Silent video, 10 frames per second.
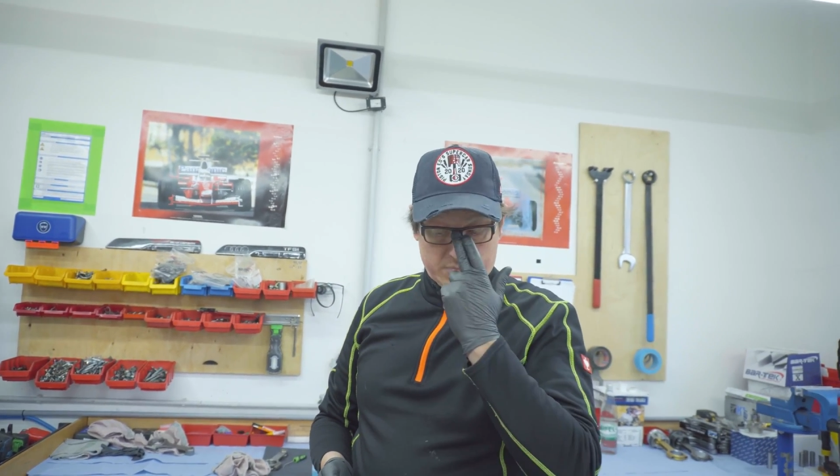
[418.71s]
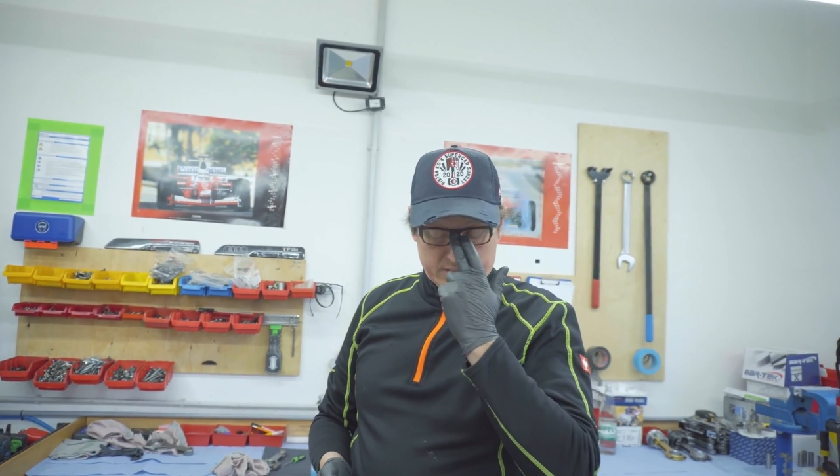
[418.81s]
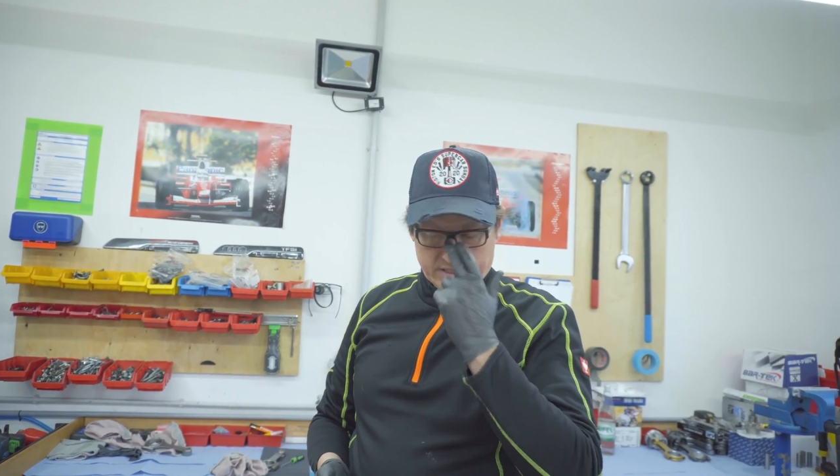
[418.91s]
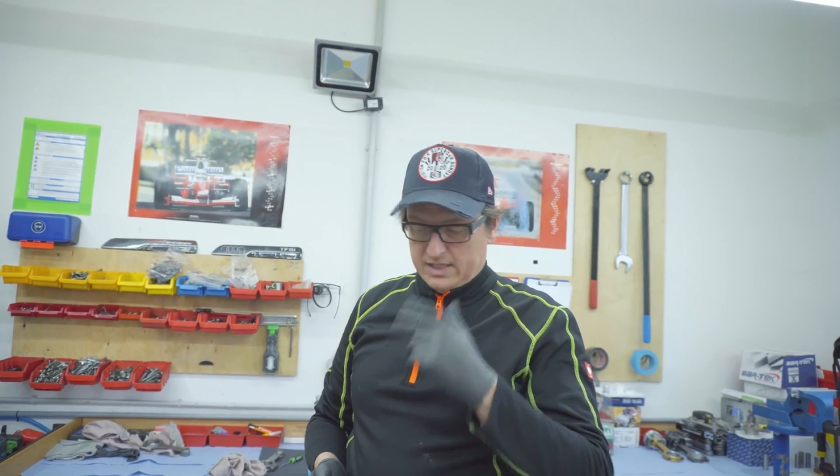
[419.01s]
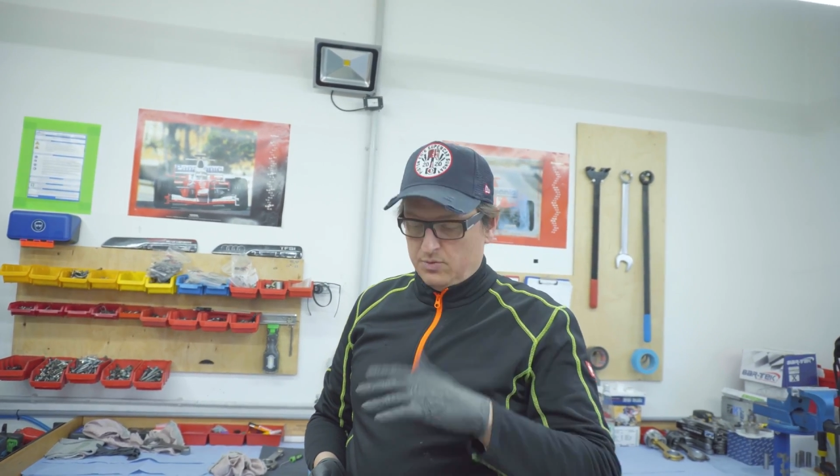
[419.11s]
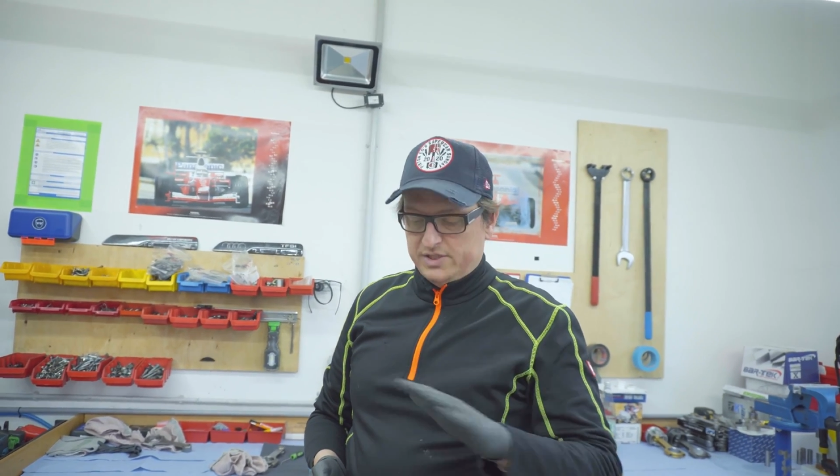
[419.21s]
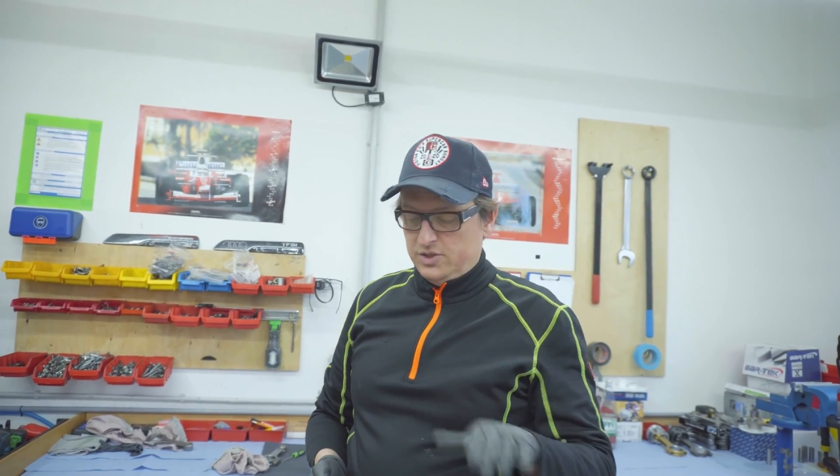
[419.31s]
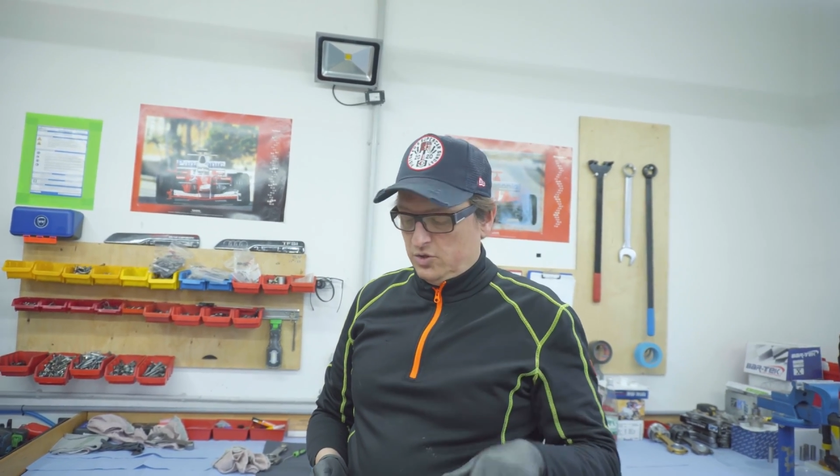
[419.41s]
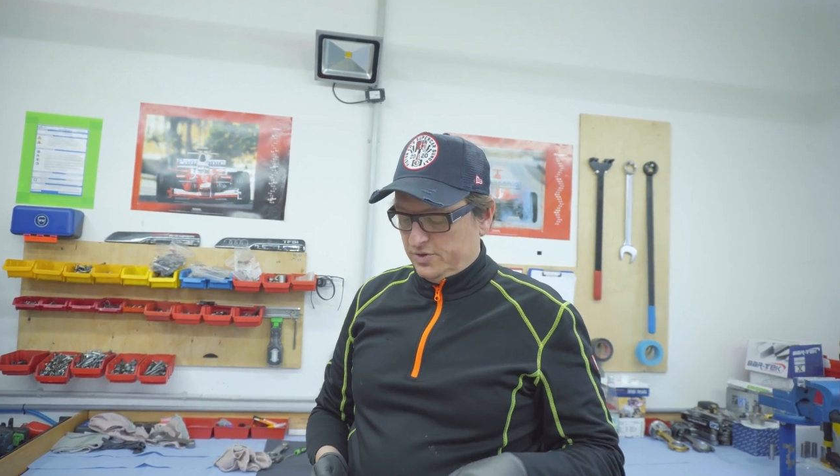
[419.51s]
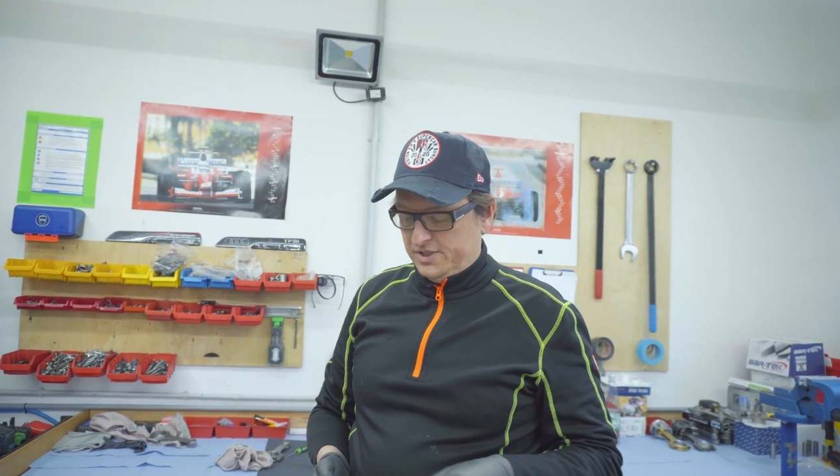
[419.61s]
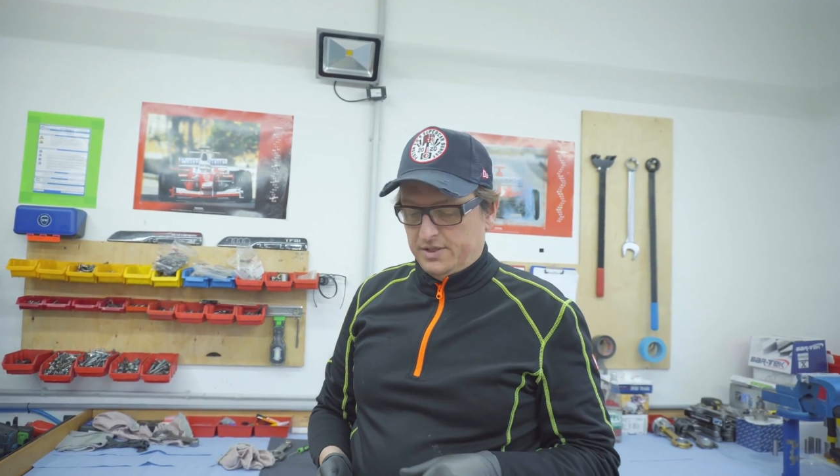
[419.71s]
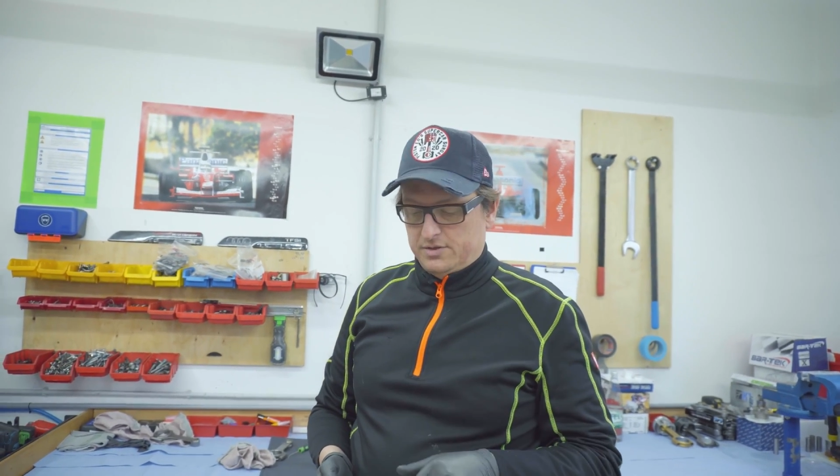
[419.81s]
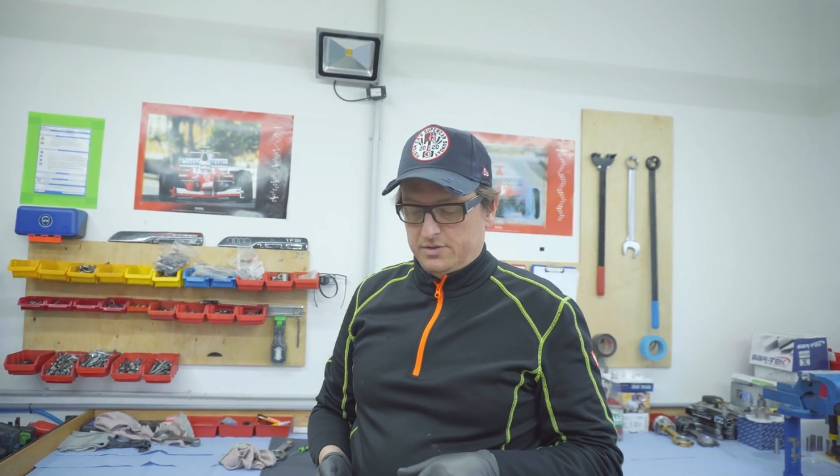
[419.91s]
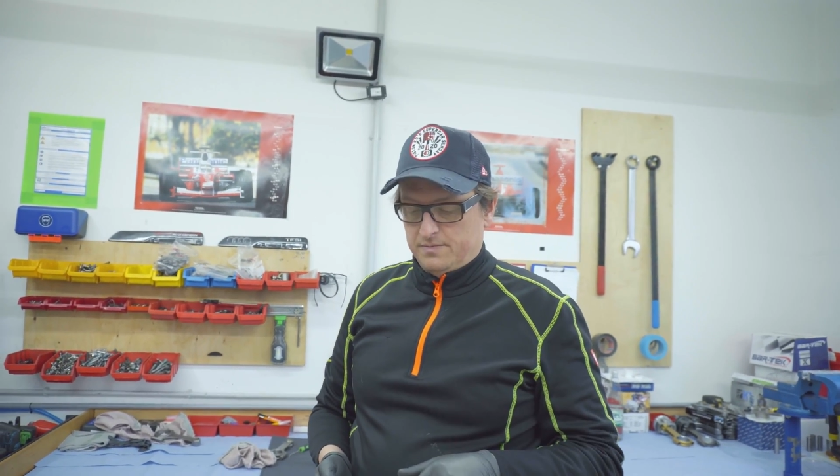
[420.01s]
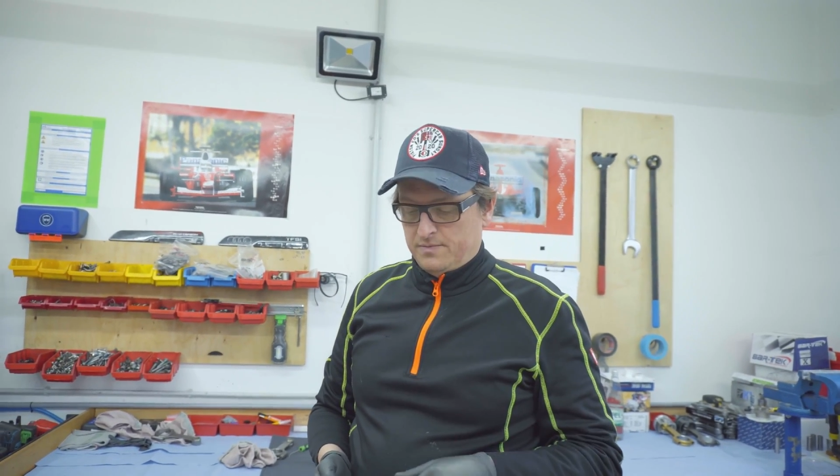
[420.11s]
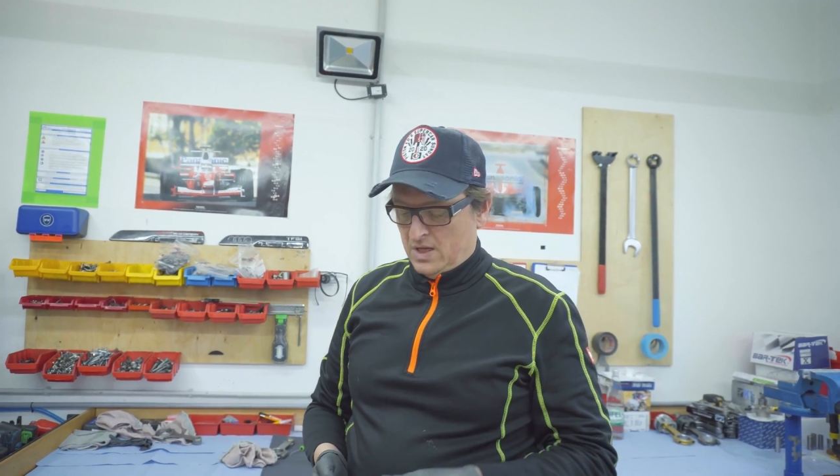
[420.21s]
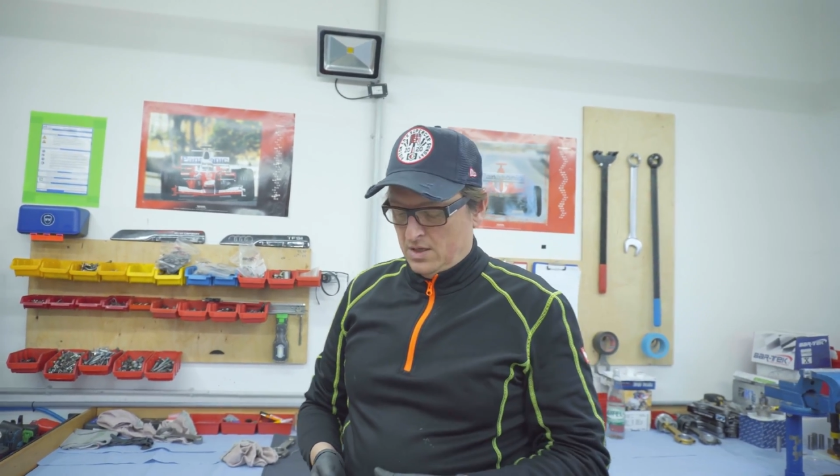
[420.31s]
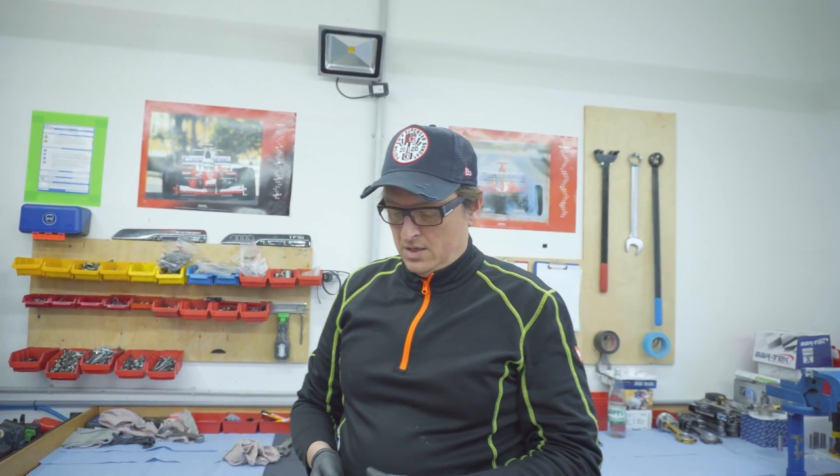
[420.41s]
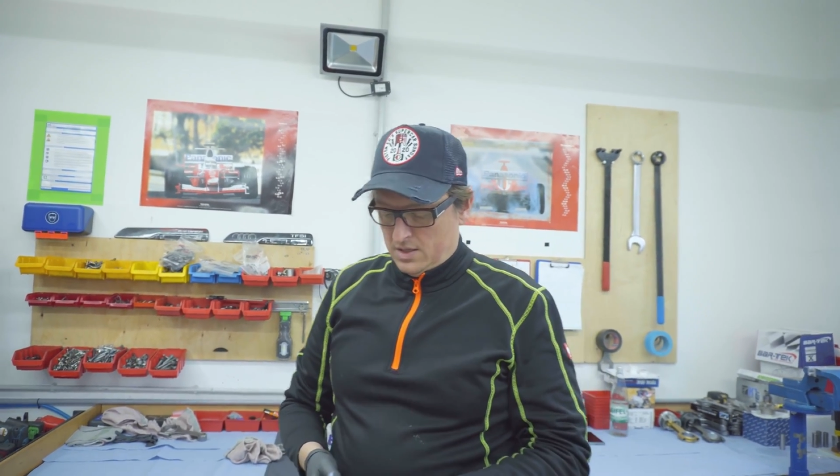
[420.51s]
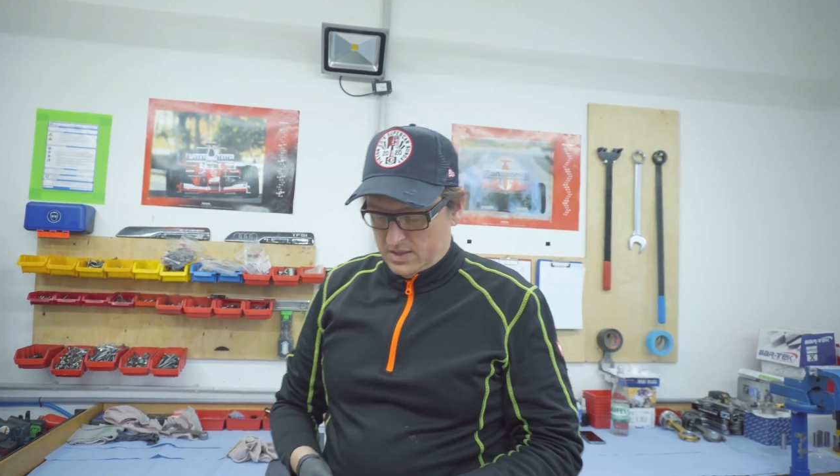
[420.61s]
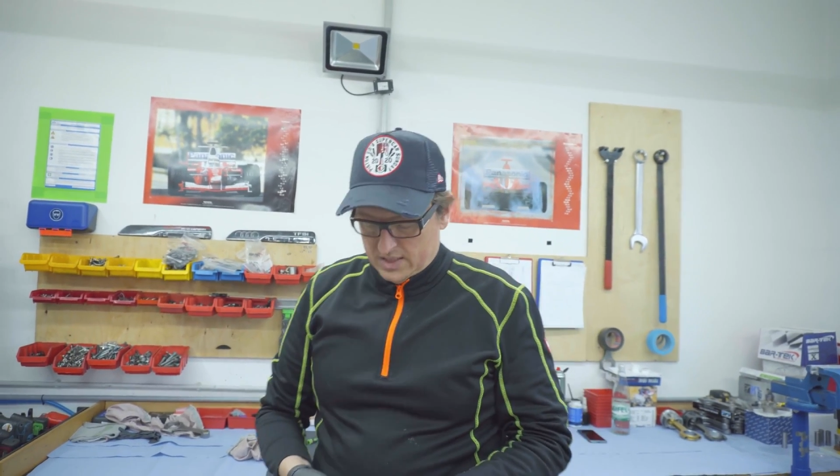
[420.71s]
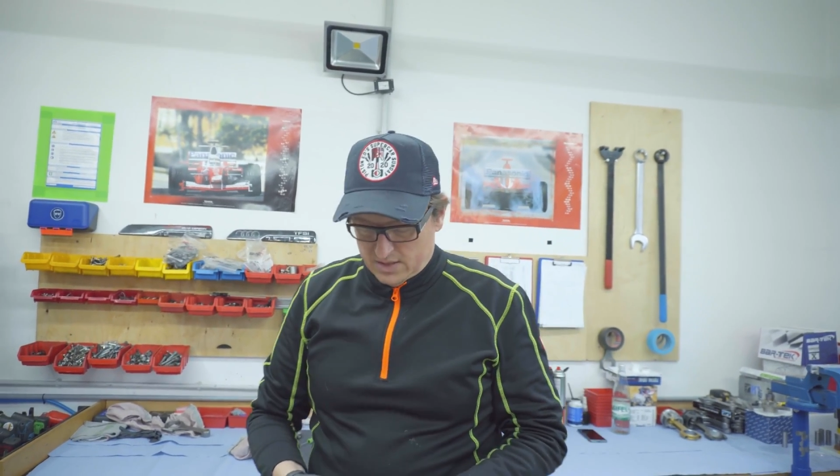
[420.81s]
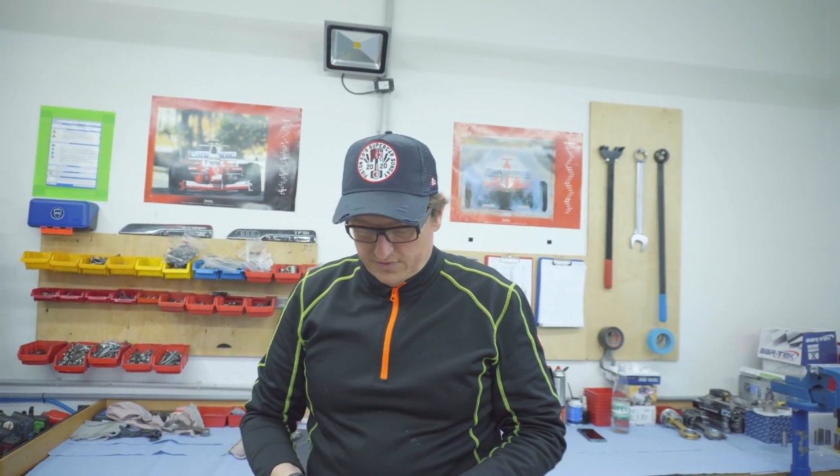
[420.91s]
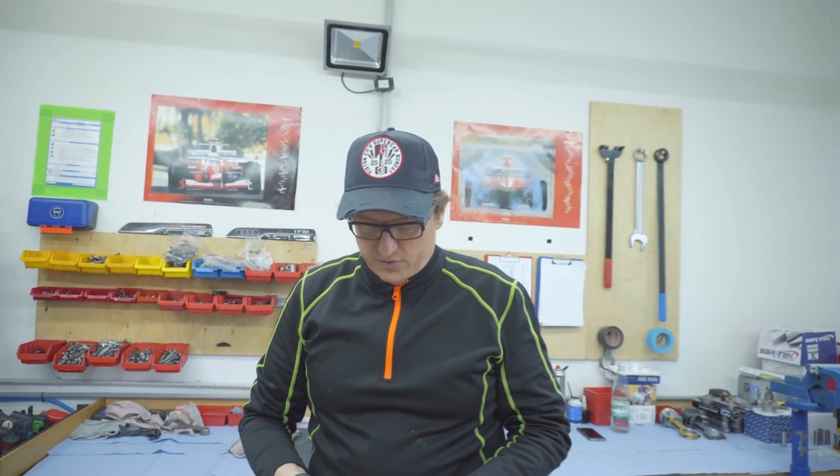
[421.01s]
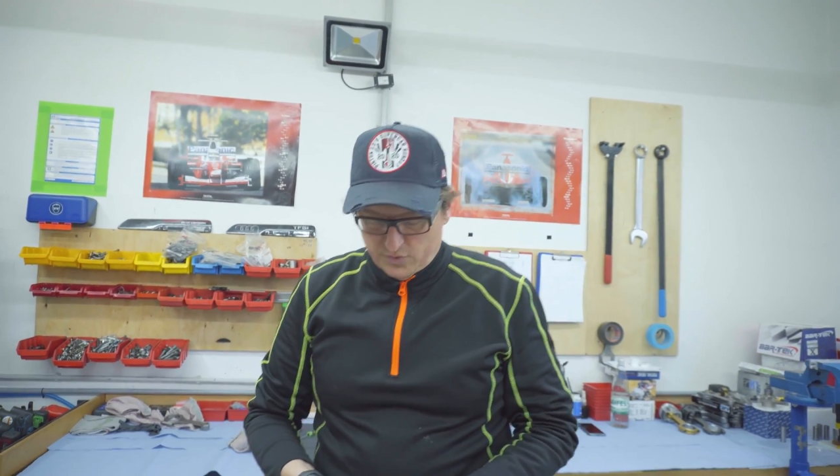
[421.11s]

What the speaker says: But otherwise you don't see it. And then if